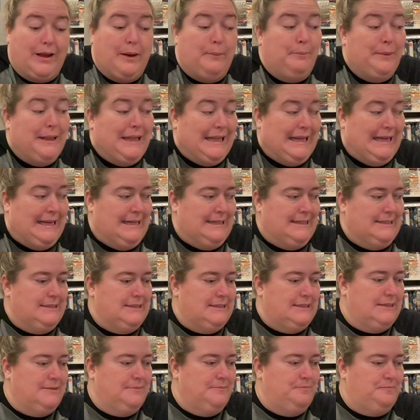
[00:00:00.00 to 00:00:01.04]

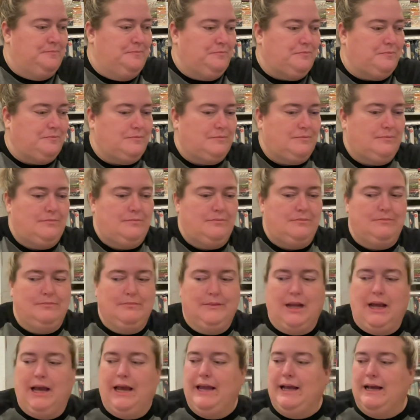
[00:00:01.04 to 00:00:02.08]
Plans.
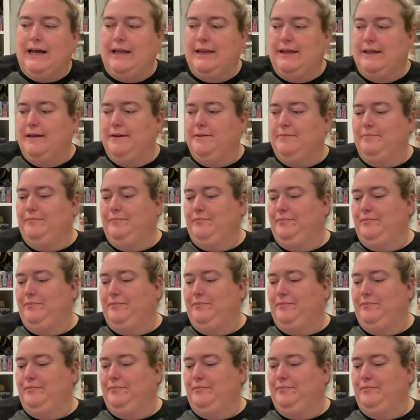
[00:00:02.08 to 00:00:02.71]
I ain't got none.